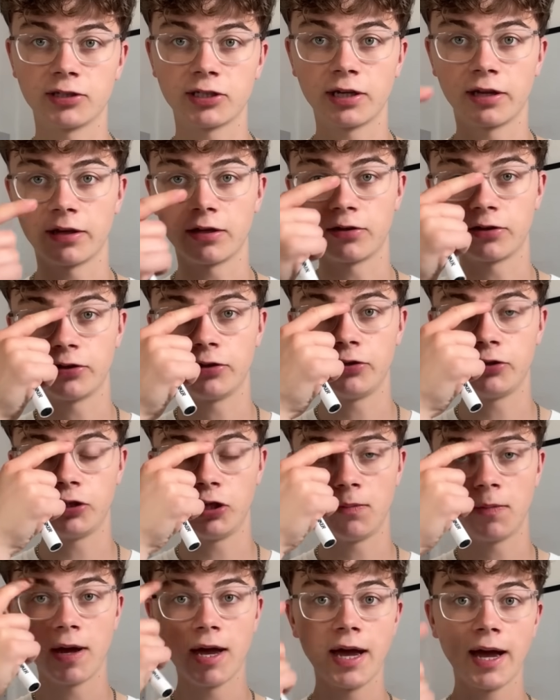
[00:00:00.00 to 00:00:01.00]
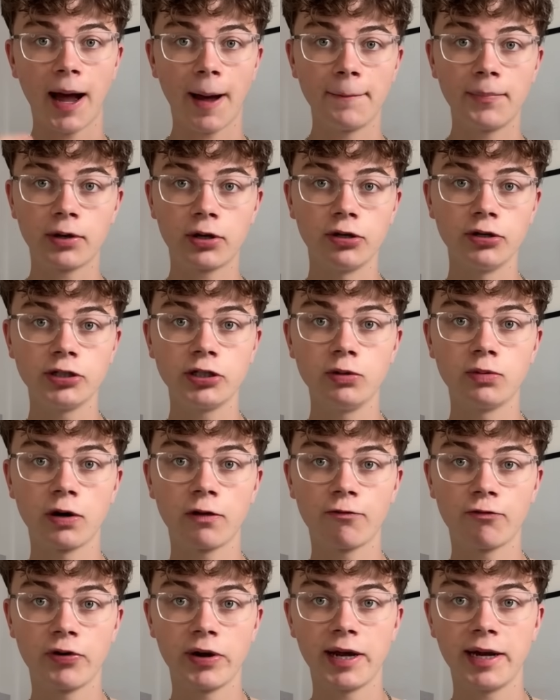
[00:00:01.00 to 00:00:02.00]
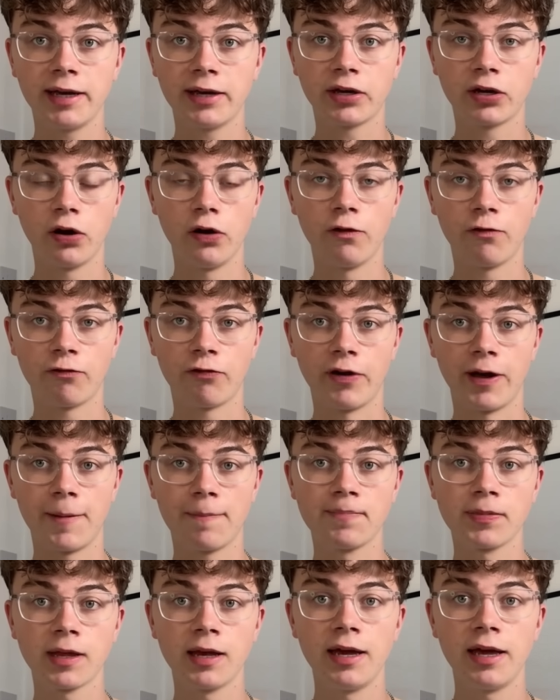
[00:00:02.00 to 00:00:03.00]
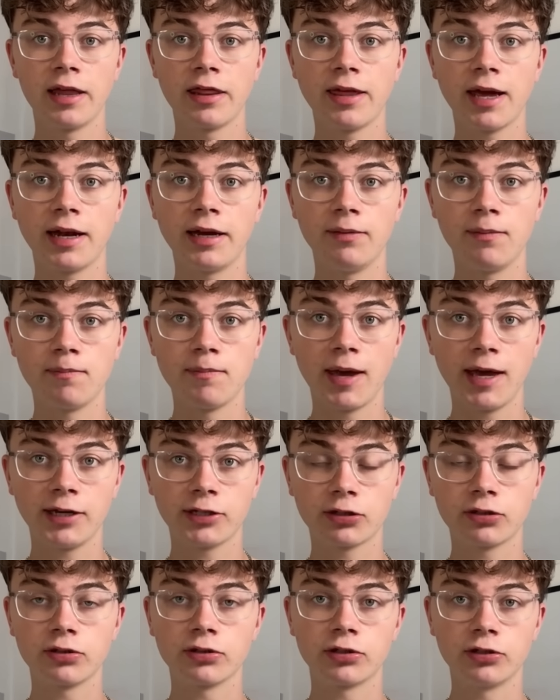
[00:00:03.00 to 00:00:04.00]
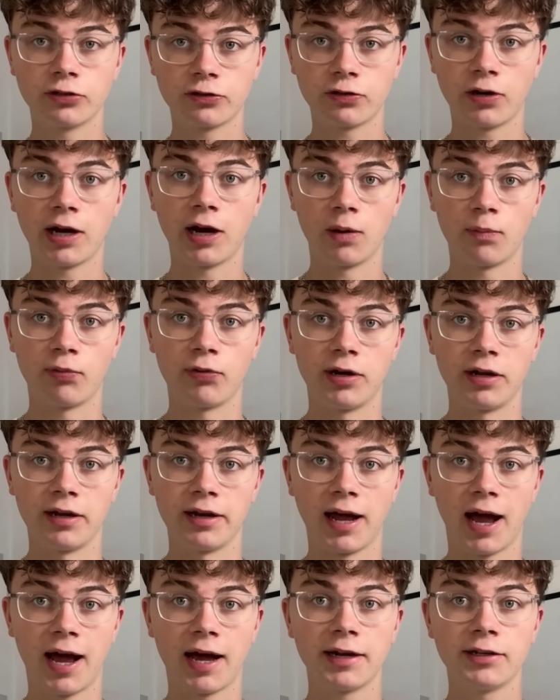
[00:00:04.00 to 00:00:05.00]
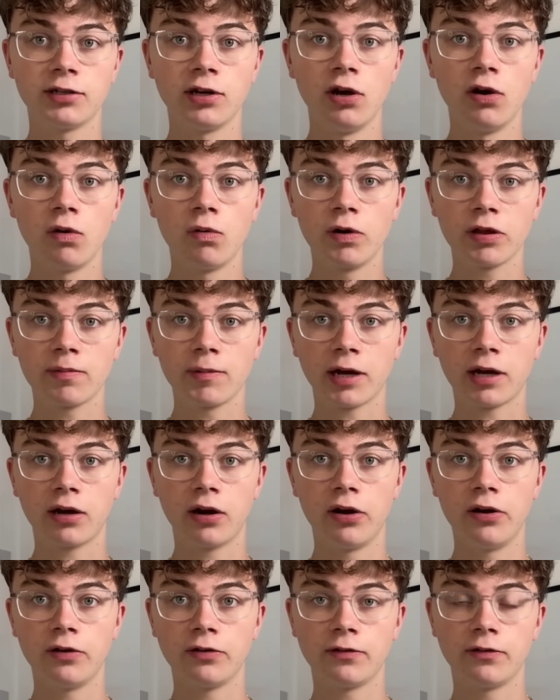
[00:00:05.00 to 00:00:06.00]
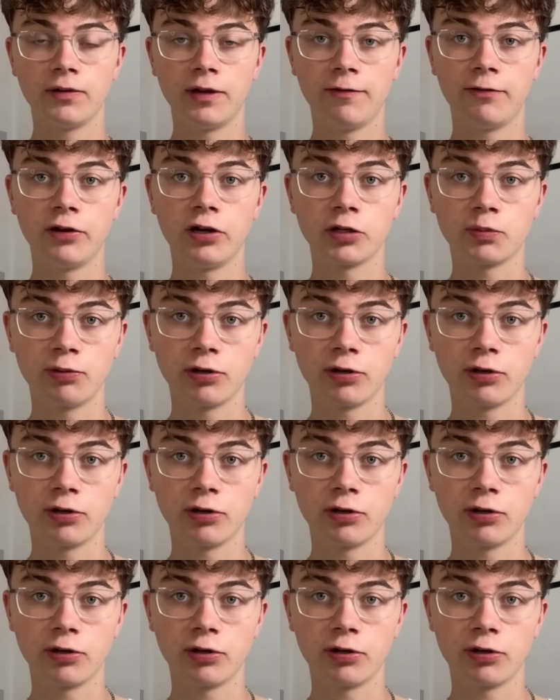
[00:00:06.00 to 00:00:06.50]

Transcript: or something on YouTube. And because you want to really go for it, then make sure to try out Brilliant. And with my code, if you go to